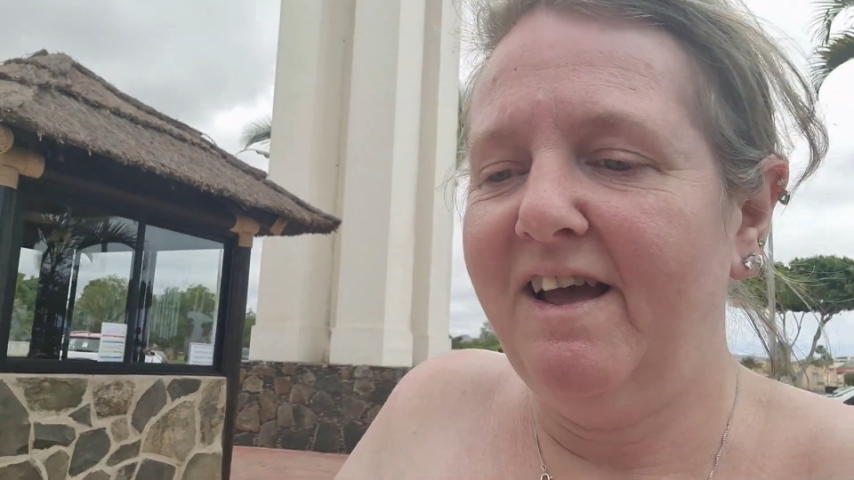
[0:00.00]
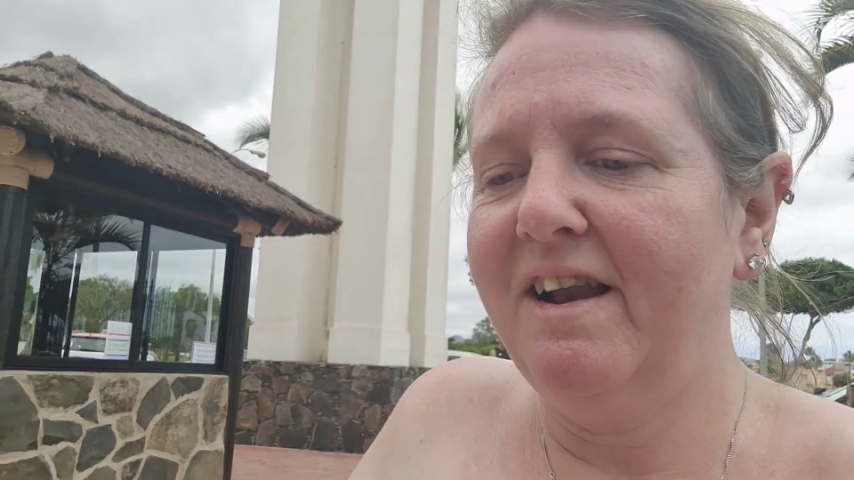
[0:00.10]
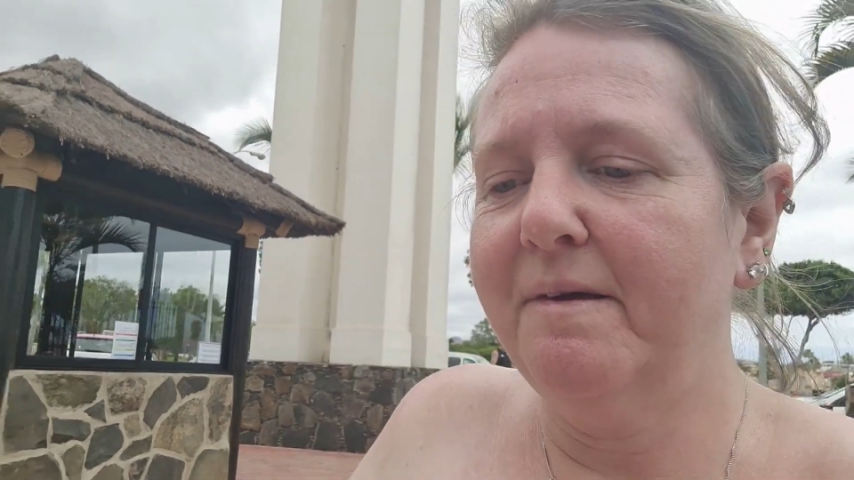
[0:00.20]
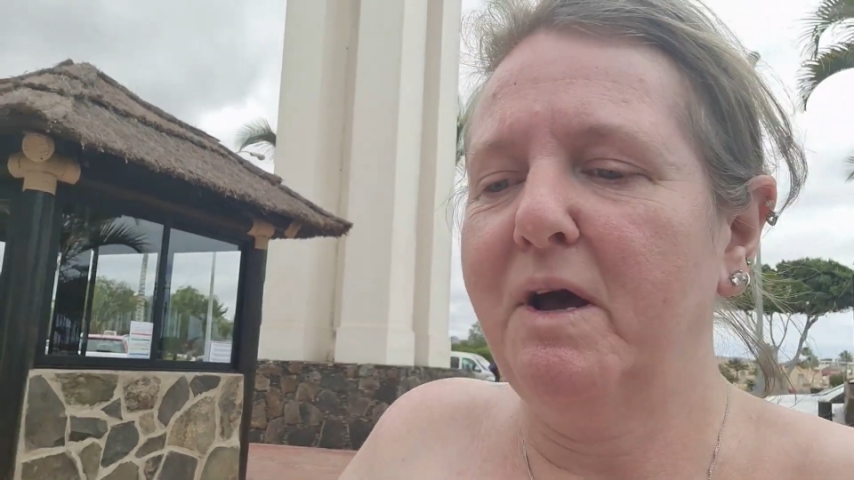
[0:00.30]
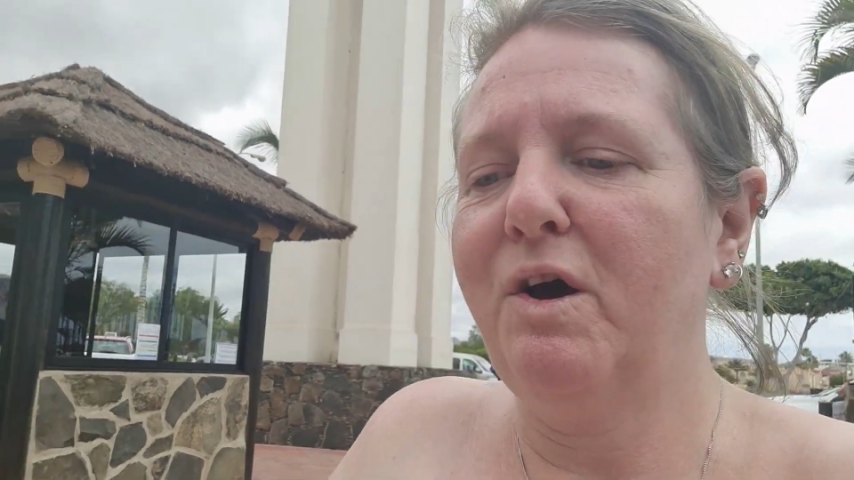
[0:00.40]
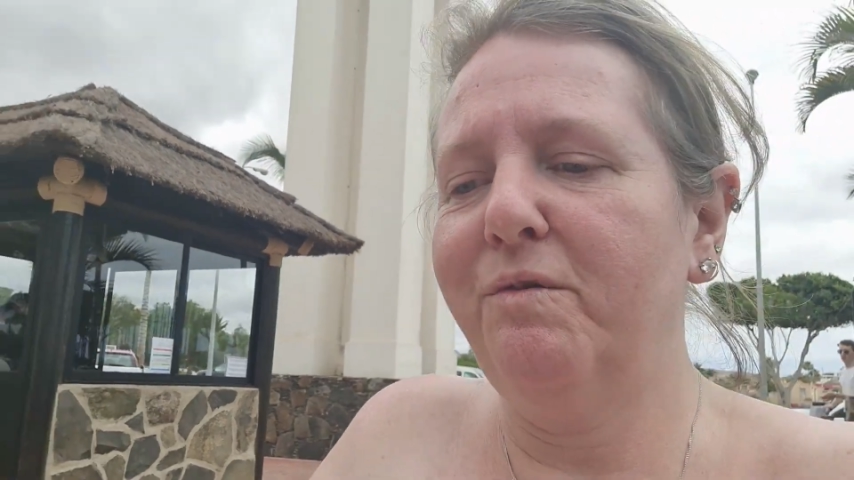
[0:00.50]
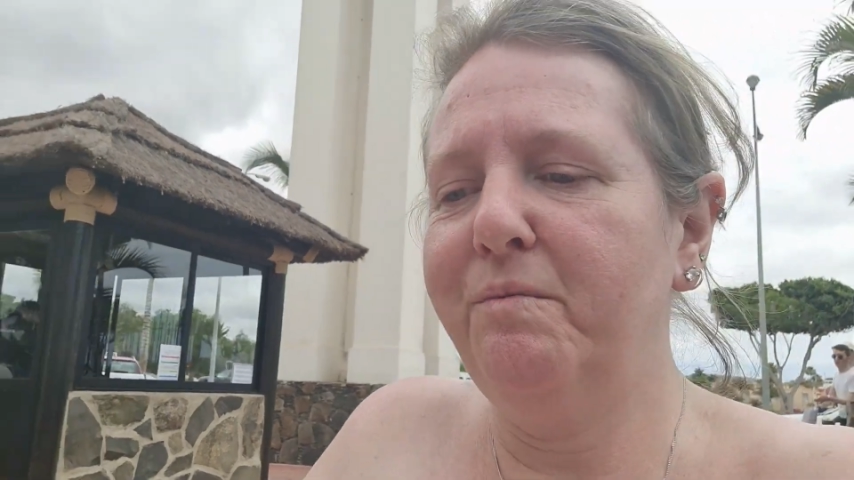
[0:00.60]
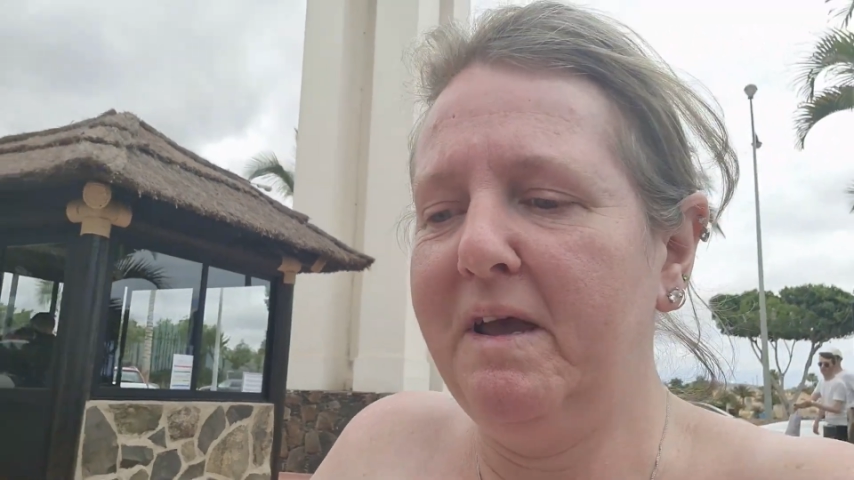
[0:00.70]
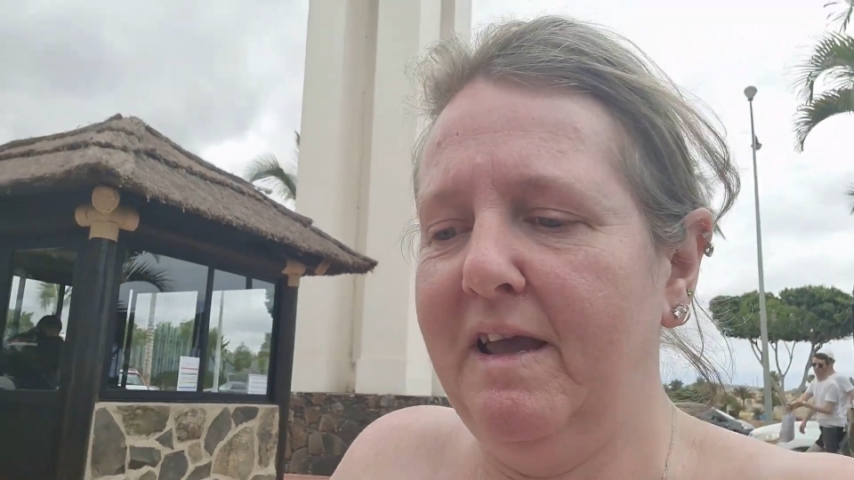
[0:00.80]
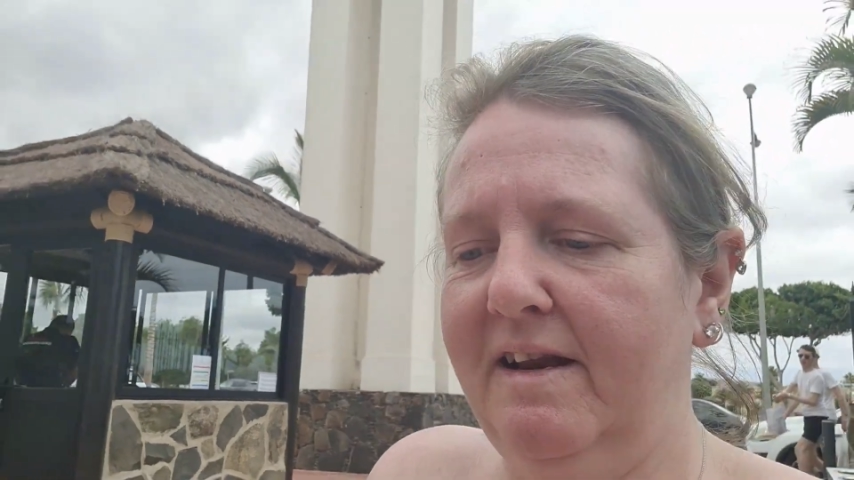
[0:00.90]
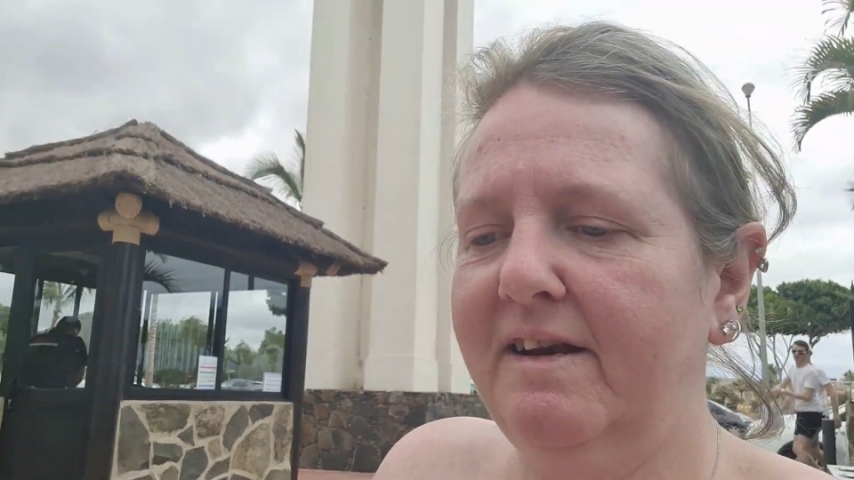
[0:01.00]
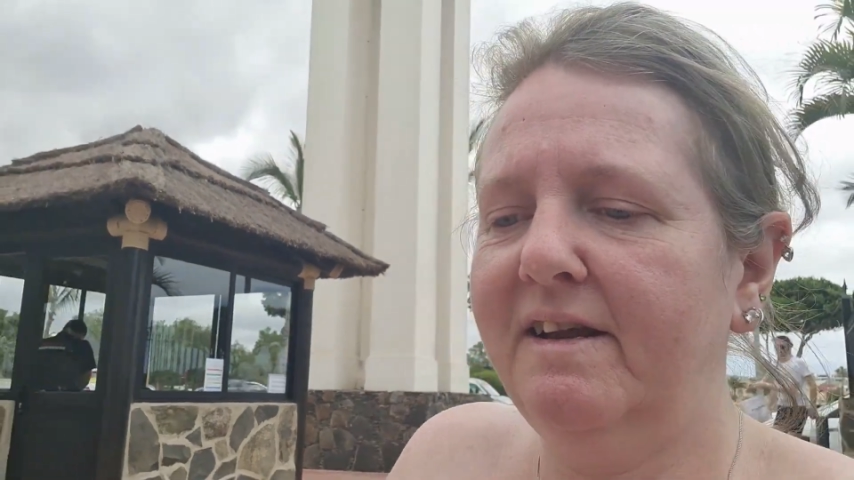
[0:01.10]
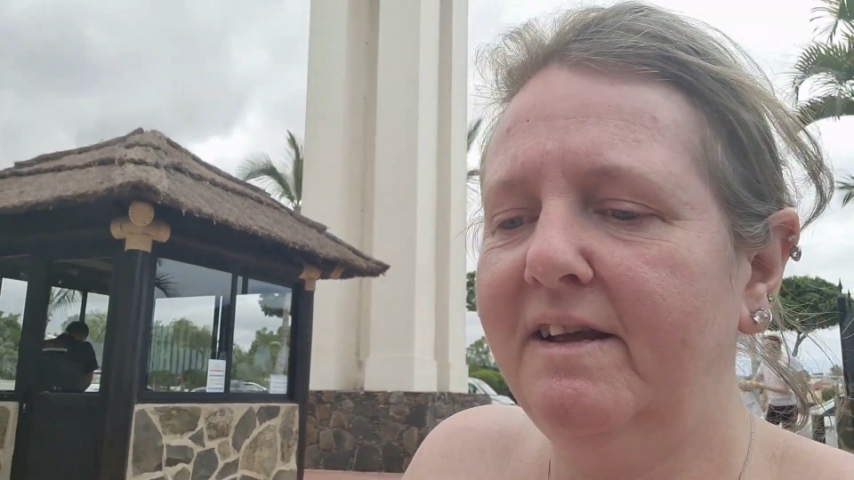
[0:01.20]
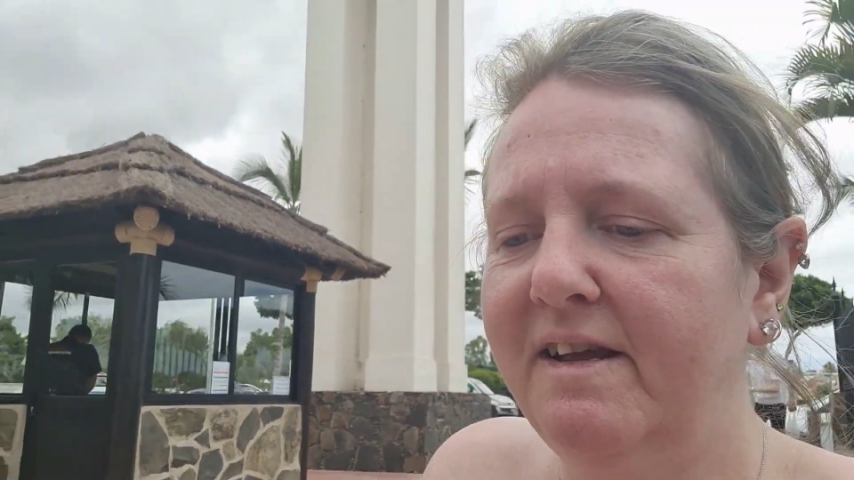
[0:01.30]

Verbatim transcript: and I'm hoping